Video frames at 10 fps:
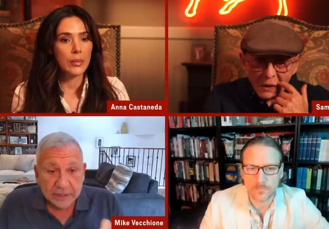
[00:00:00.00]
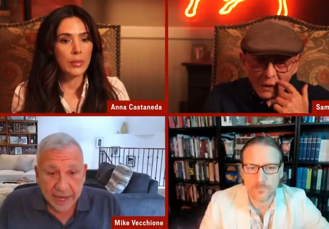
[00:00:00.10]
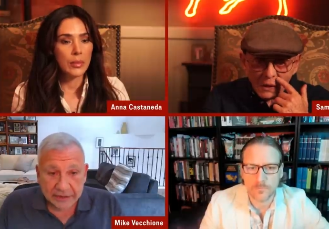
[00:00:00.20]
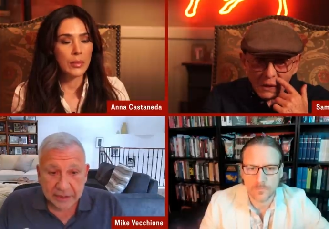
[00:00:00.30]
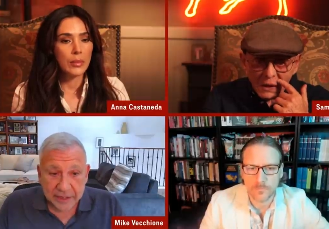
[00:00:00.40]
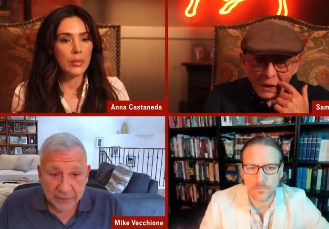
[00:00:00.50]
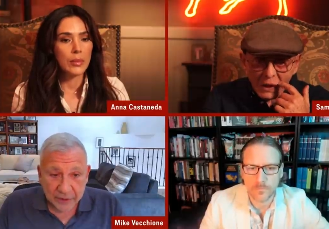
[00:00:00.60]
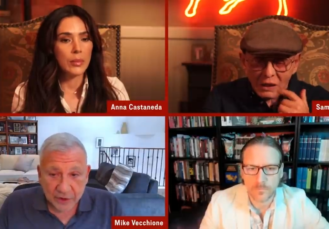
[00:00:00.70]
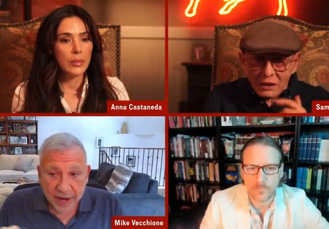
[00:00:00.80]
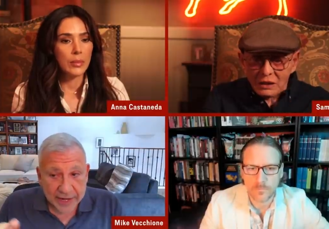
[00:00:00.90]
Speaker 1: not the
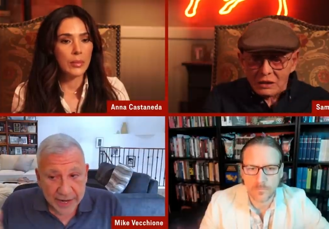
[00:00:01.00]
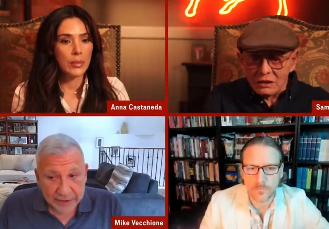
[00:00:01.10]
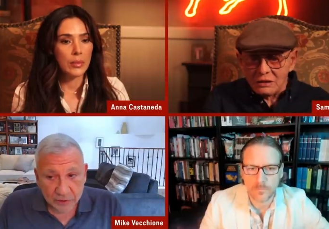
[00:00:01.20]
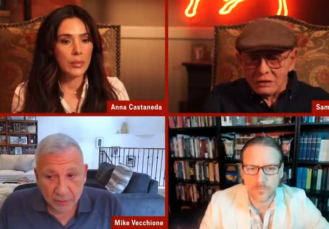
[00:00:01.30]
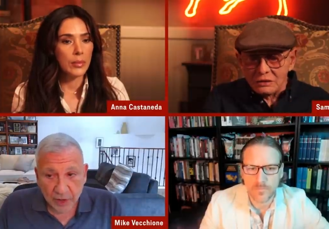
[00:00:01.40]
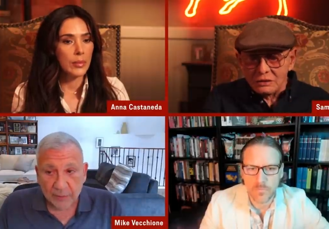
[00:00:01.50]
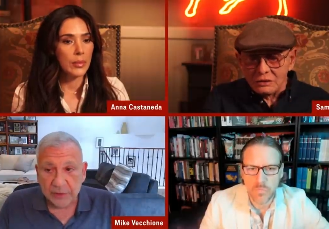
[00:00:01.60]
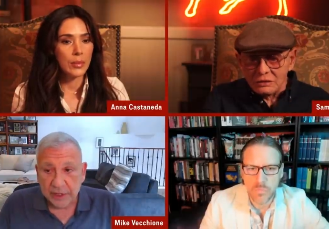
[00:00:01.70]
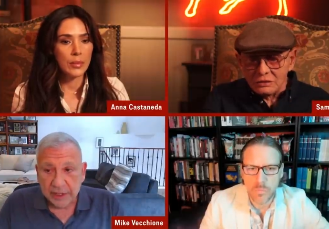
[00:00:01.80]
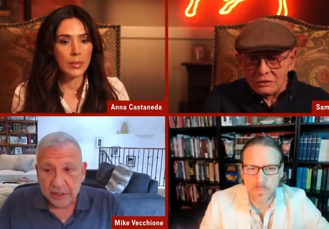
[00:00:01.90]
Democrat, not the
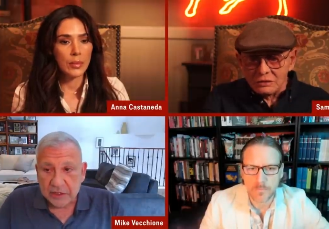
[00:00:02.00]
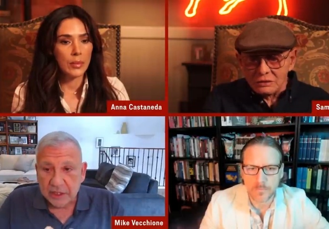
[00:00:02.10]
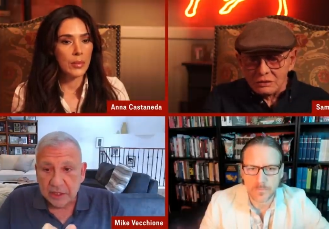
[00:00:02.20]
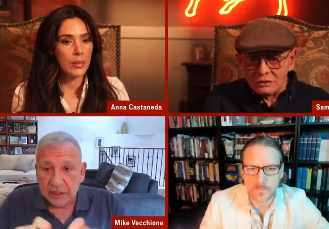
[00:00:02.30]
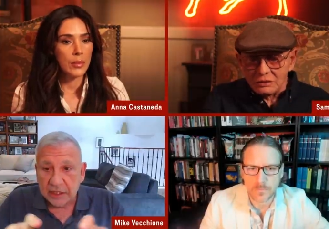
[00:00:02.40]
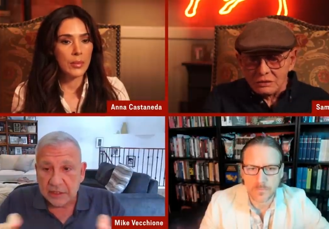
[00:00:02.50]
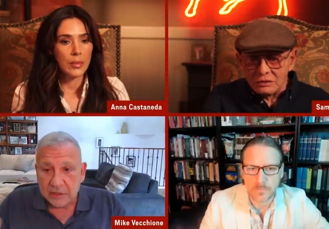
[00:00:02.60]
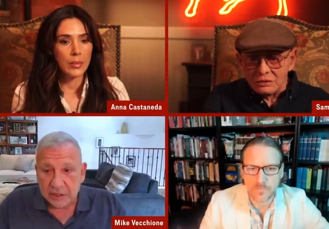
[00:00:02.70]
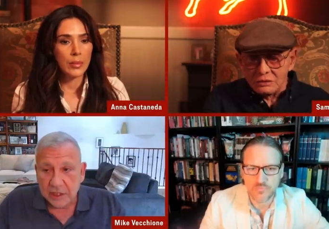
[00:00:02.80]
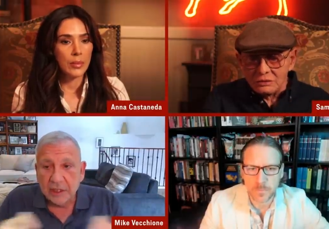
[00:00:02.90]
Republican. It's the
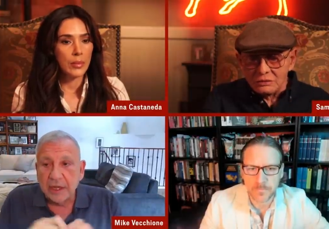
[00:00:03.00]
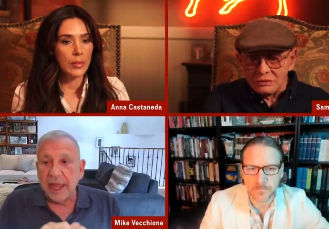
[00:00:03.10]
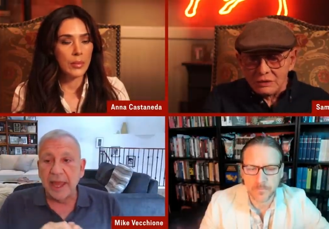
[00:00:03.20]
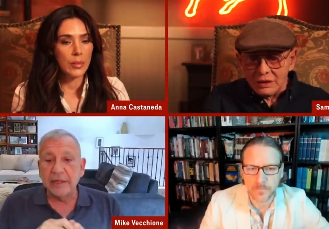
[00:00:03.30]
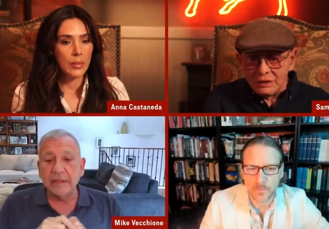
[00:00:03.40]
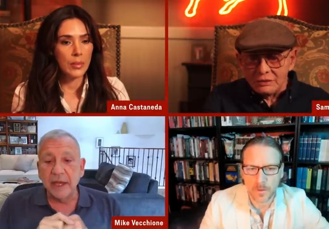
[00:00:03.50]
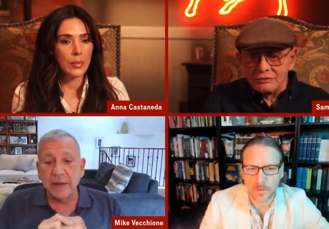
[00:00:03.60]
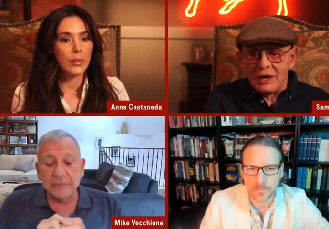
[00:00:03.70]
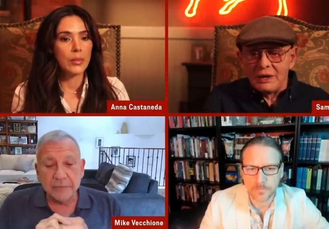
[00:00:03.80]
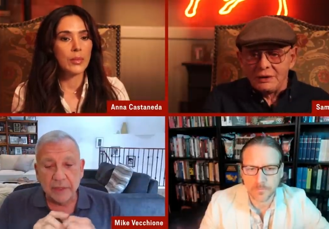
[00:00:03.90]
elites. And,
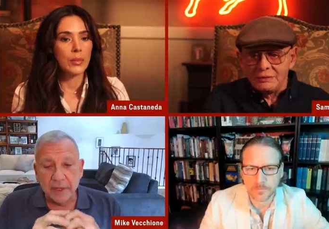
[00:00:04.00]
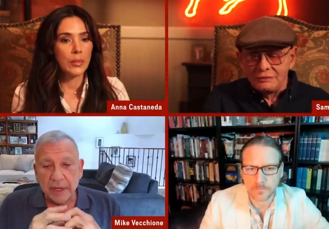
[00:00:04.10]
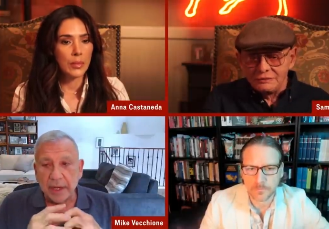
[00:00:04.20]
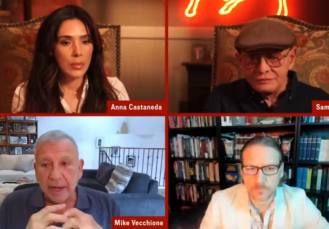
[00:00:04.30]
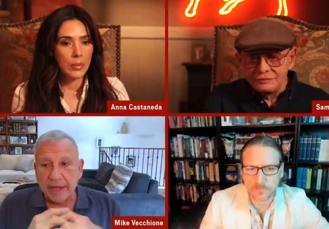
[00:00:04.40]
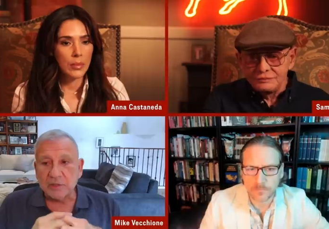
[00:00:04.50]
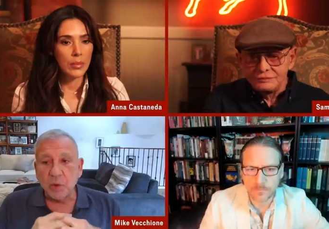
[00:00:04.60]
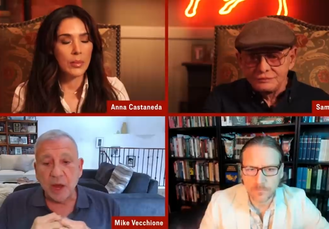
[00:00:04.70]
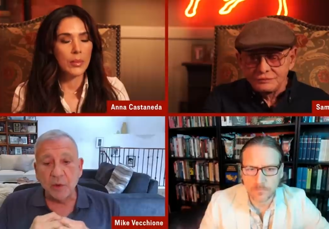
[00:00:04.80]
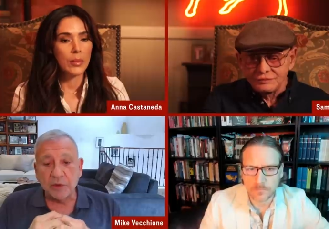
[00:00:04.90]
and
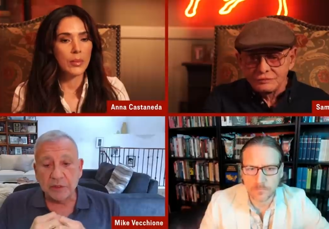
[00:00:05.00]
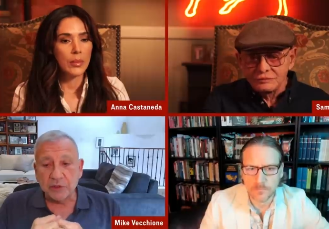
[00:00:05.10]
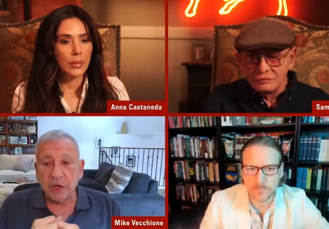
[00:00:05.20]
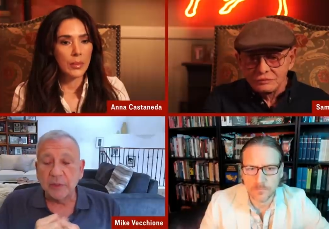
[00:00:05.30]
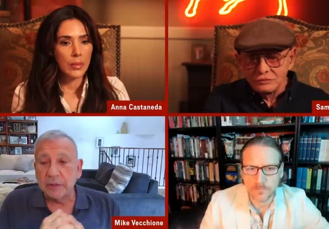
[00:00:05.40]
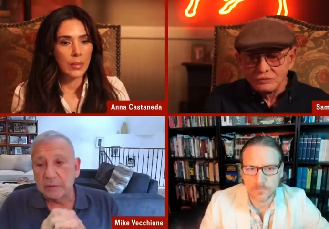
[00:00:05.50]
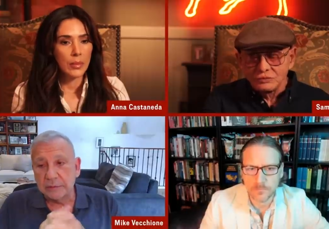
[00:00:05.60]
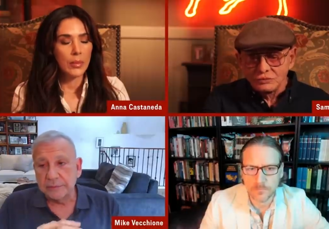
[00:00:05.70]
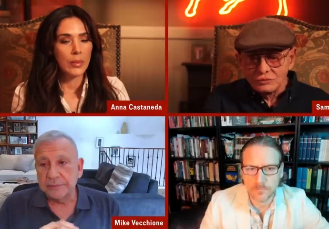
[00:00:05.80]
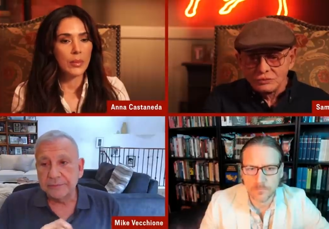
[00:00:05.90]
Speaker 2: that's why we're in trouble.
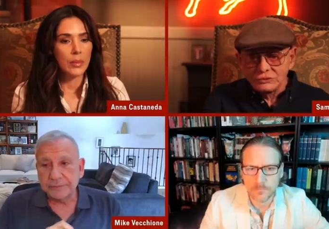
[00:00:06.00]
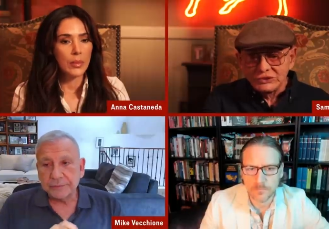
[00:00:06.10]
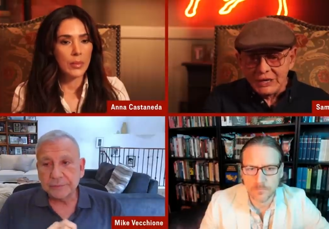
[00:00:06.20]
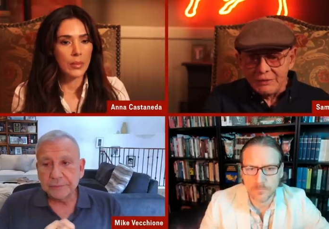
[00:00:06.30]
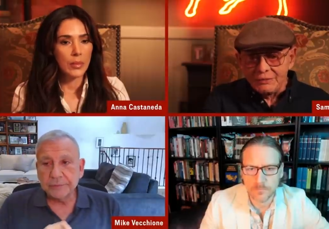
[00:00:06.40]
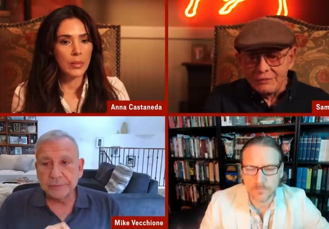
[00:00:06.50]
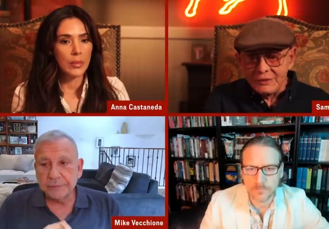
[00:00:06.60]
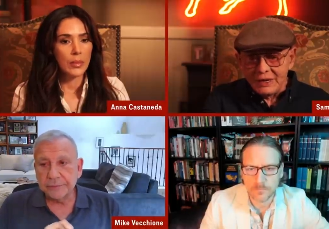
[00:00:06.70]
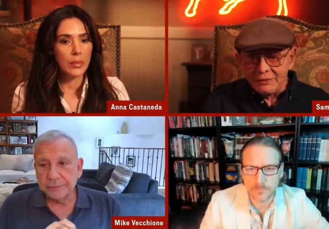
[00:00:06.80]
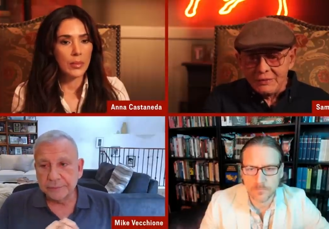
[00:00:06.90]
Yep.
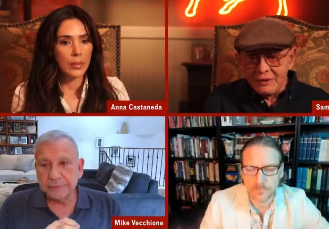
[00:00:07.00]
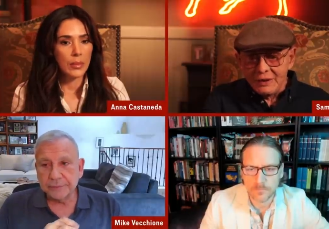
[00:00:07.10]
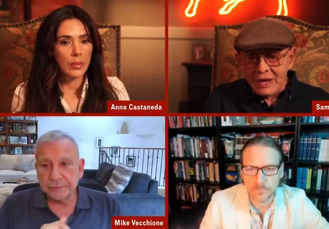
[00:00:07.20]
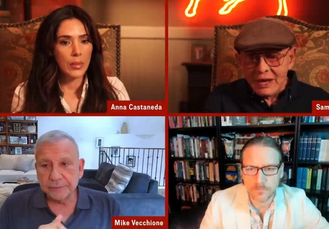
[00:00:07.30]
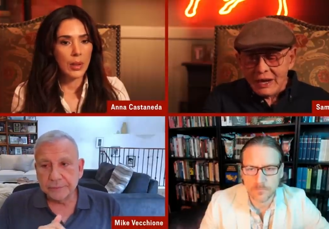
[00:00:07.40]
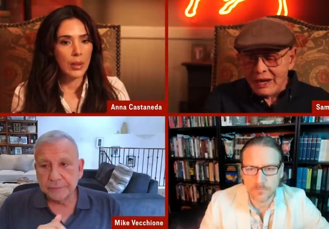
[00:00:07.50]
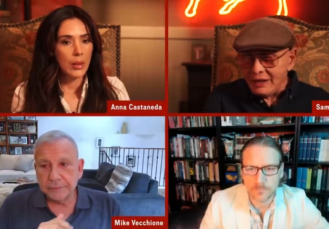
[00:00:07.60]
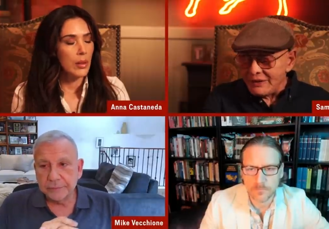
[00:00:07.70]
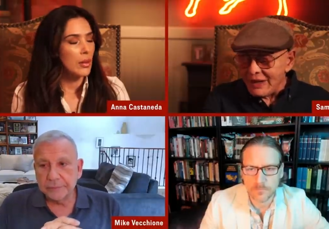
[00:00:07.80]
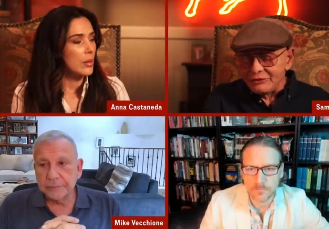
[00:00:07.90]
Yep.
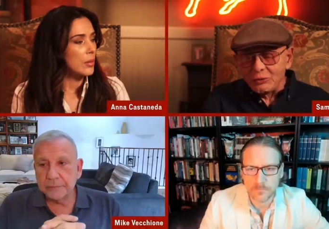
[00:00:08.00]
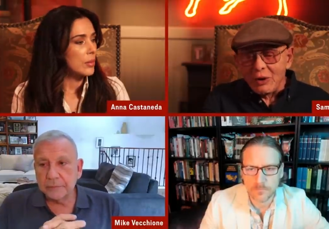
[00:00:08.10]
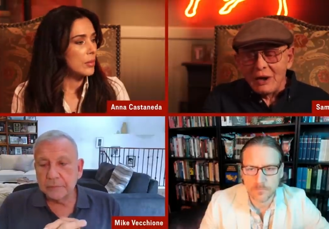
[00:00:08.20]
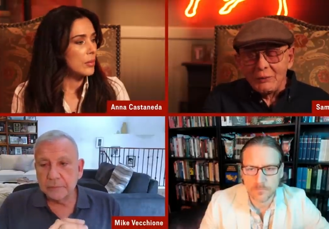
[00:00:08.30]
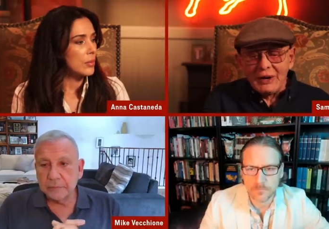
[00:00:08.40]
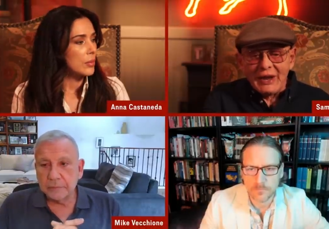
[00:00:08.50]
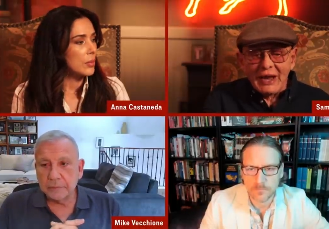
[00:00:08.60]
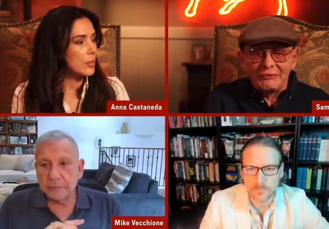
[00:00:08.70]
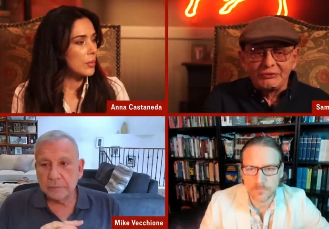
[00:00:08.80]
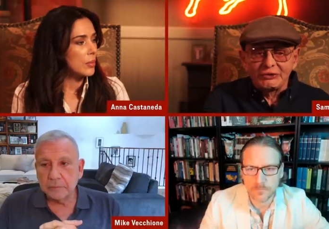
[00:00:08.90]
And that's why we
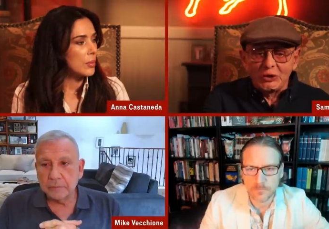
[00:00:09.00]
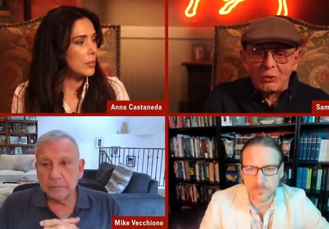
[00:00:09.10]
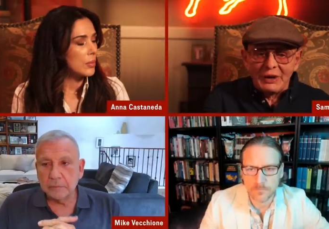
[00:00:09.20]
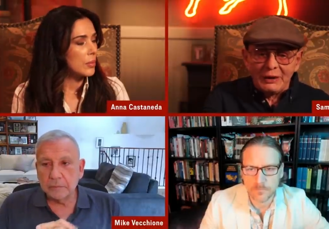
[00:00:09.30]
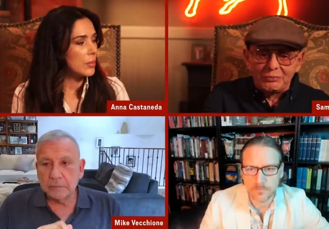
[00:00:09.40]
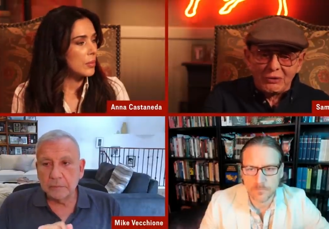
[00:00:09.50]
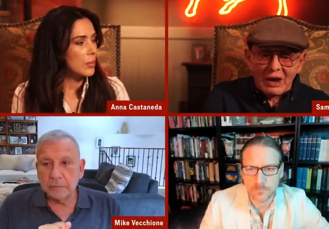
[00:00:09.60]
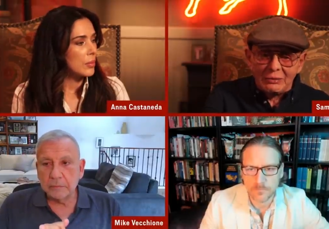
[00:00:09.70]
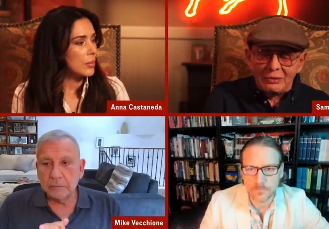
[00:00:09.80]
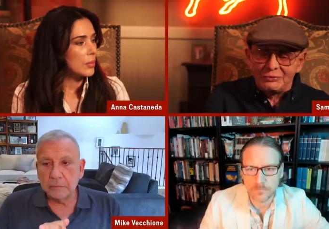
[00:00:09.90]
have so many
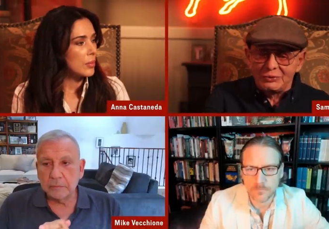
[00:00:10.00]
problems